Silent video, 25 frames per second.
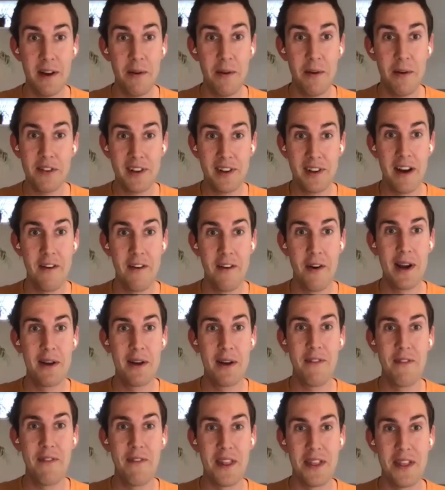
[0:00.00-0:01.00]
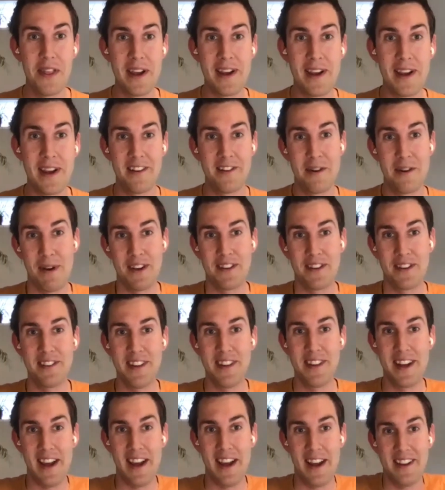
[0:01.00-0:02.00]
That was kind of a really fun thing actually, because
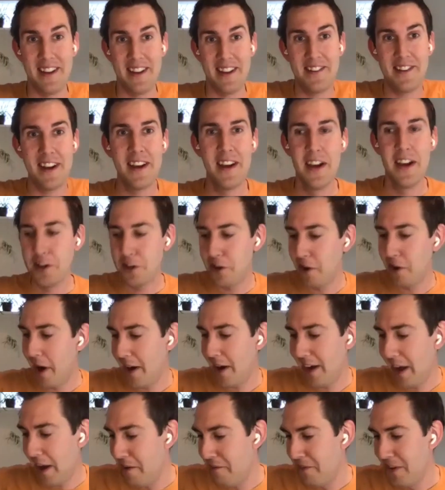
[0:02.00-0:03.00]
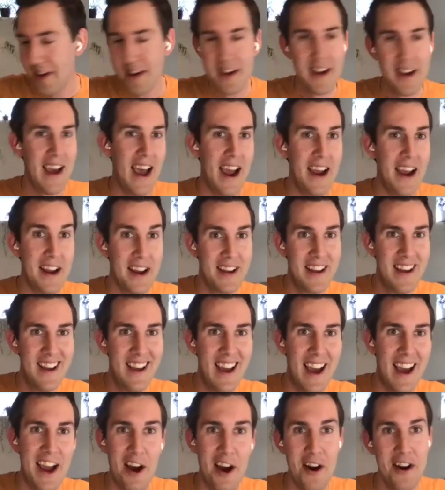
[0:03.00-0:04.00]
it's like actually, you know, I kind of, I,
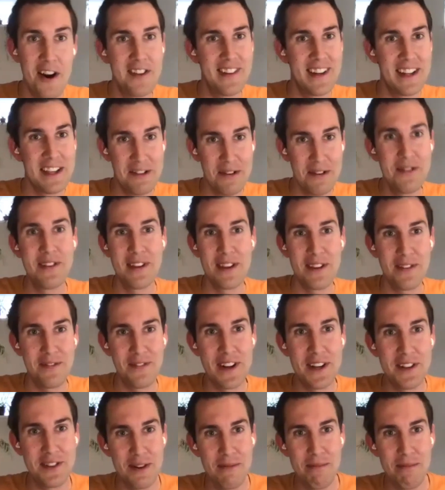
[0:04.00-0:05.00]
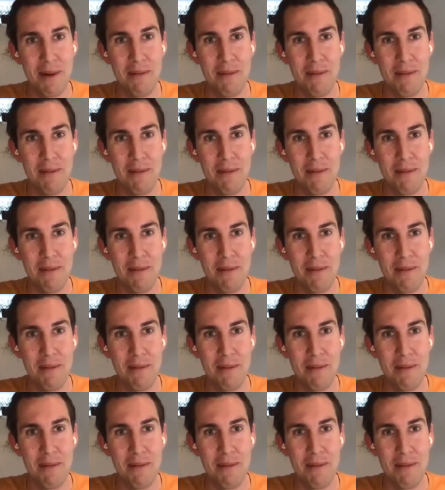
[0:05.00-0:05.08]
I honestly use this feature